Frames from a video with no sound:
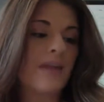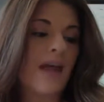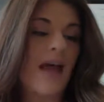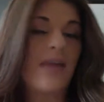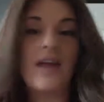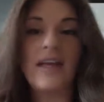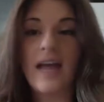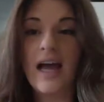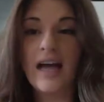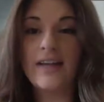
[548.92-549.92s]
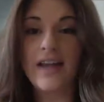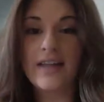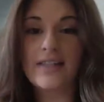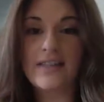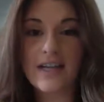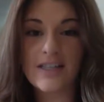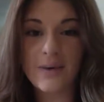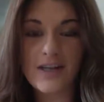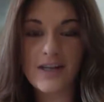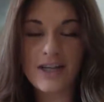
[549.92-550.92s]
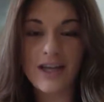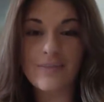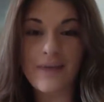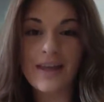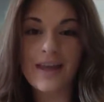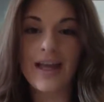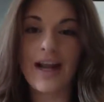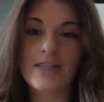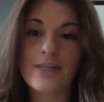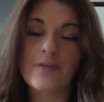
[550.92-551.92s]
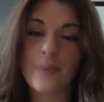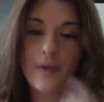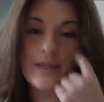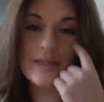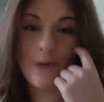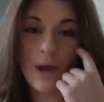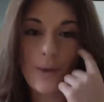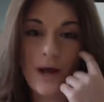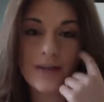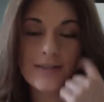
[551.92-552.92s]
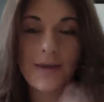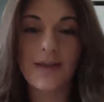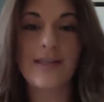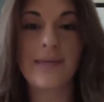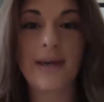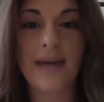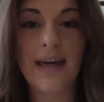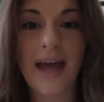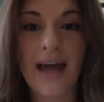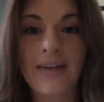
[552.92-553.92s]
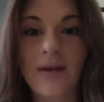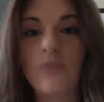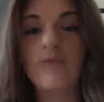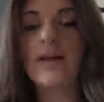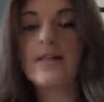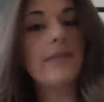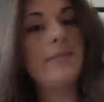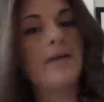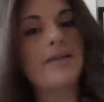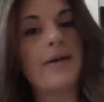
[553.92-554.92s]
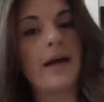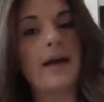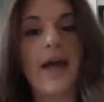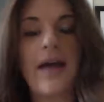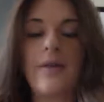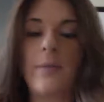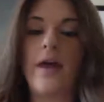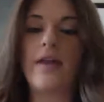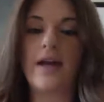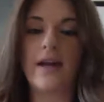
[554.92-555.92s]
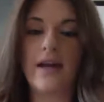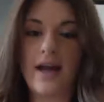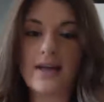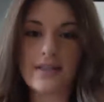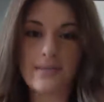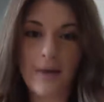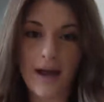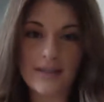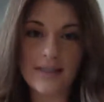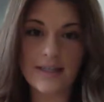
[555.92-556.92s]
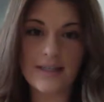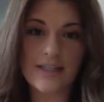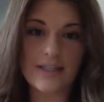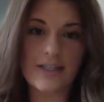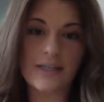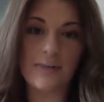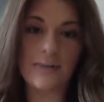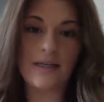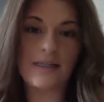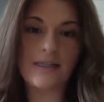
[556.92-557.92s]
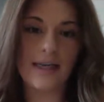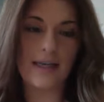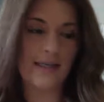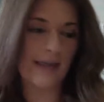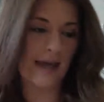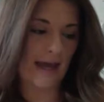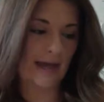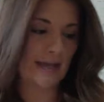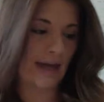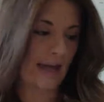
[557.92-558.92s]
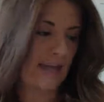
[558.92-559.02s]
And then, yeah, that discussion question, making the connection between the smallpox pandemic and the COVID-19 pandemic and the way that it has impacted Indigenous communities in Canada.